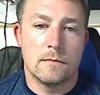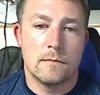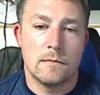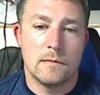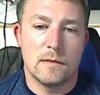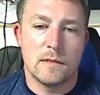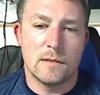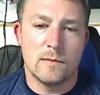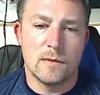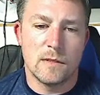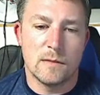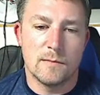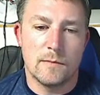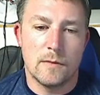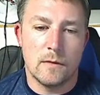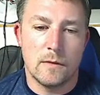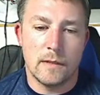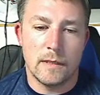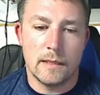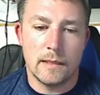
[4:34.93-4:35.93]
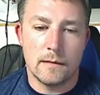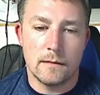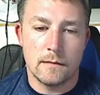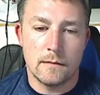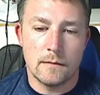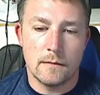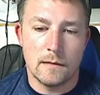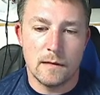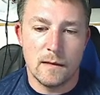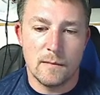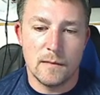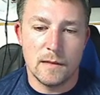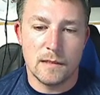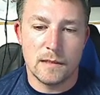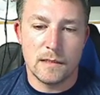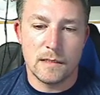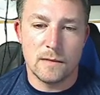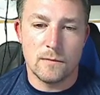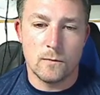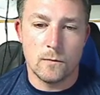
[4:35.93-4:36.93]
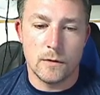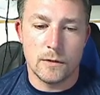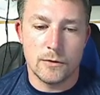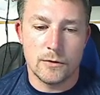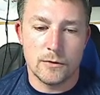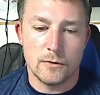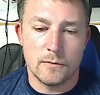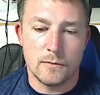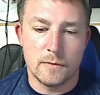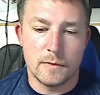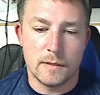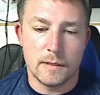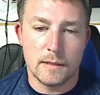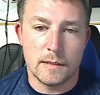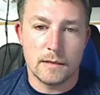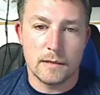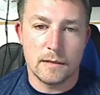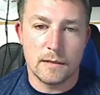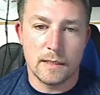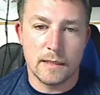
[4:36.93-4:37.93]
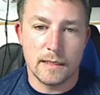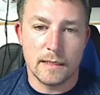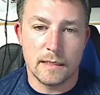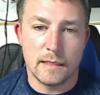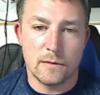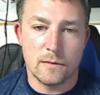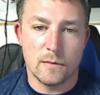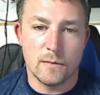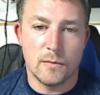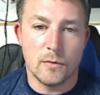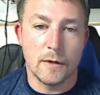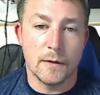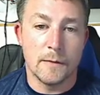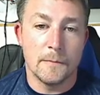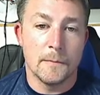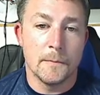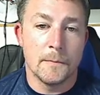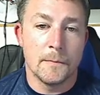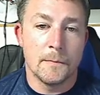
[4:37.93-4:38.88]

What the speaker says: Someone's pulling. I'm gonna send one troop in there so I can get a report.